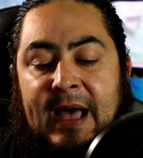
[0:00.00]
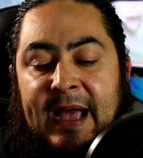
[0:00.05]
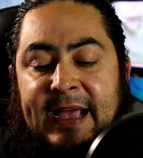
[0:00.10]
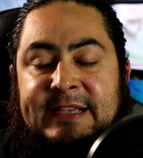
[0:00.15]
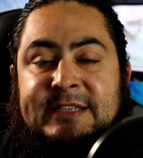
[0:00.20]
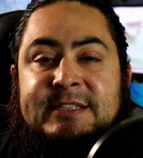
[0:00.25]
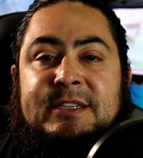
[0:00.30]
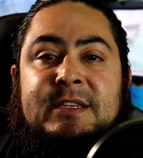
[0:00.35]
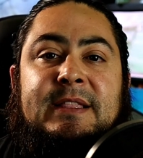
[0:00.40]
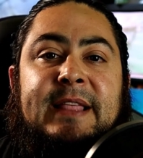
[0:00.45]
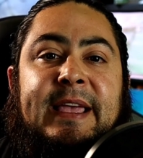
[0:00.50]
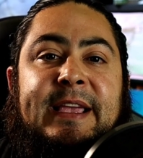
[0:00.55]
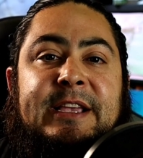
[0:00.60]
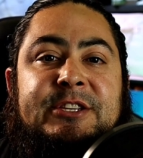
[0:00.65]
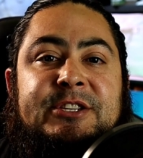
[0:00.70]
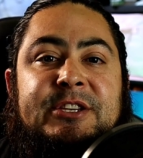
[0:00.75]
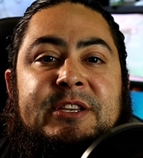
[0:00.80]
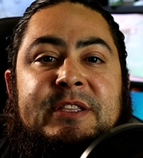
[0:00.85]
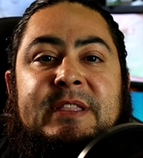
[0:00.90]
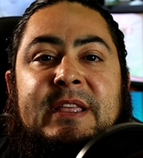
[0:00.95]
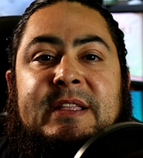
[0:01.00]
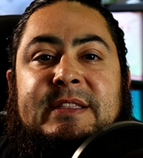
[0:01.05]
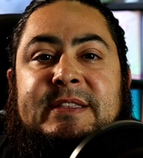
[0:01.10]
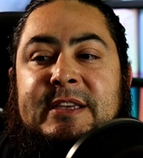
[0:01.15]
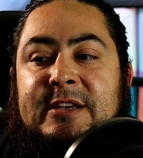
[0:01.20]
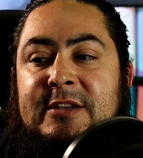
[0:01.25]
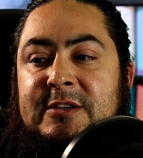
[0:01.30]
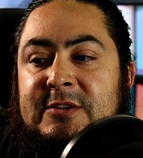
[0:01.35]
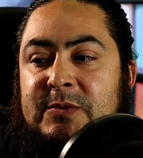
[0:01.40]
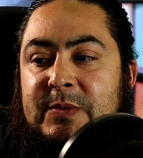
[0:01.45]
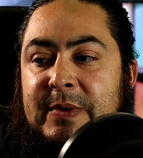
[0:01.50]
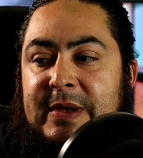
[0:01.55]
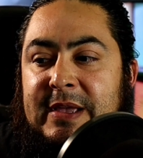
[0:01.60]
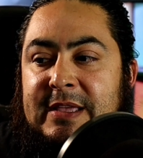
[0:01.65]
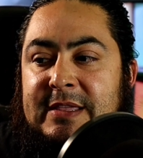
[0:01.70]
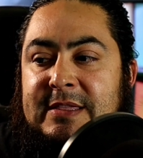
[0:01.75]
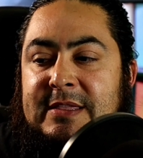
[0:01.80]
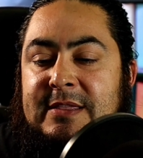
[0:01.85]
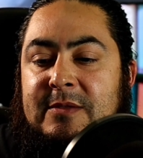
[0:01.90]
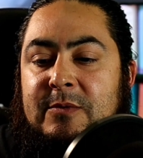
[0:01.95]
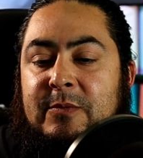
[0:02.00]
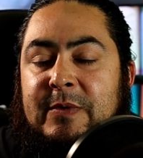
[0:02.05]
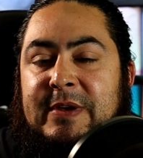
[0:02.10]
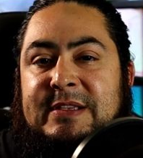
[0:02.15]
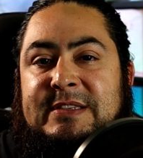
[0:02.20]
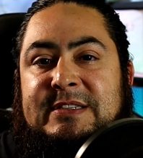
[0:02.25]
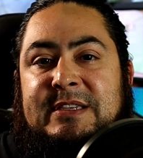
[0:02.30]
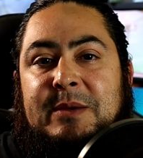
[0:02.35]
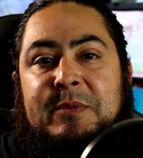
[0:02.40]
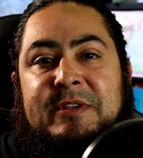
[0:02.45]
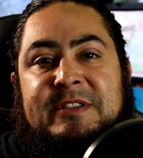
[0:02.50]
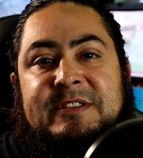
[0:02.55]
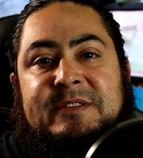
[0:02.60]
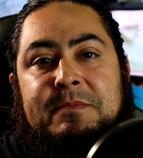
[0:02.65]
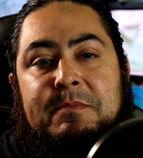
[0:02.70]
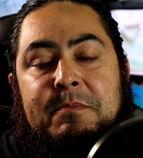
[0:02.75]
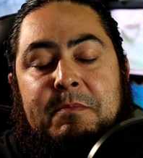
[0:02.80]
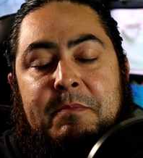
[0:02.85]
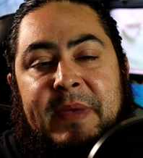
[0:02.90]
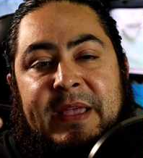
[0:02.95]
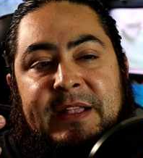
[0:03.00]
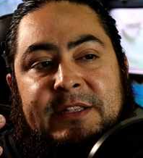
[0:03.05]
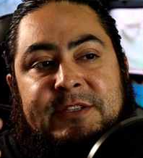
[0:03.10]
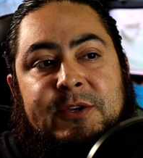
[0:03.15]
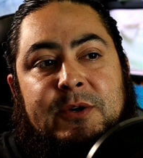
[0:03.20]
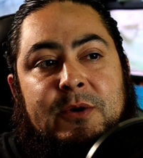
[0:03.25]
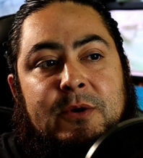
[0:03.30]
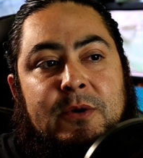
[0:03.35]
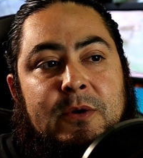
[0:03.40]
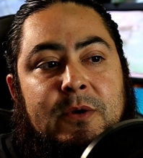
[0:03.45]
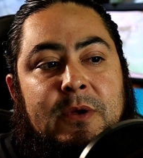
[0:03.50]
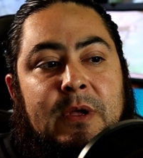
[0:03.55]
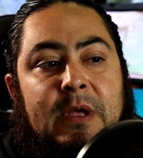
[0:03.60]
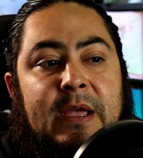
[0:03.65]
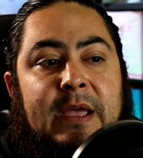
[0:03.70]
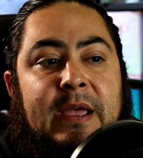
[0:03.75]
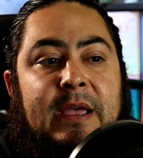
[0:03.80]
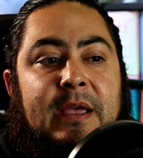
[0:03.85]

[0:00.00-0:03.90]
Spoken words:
isolation, that deals with someone's mental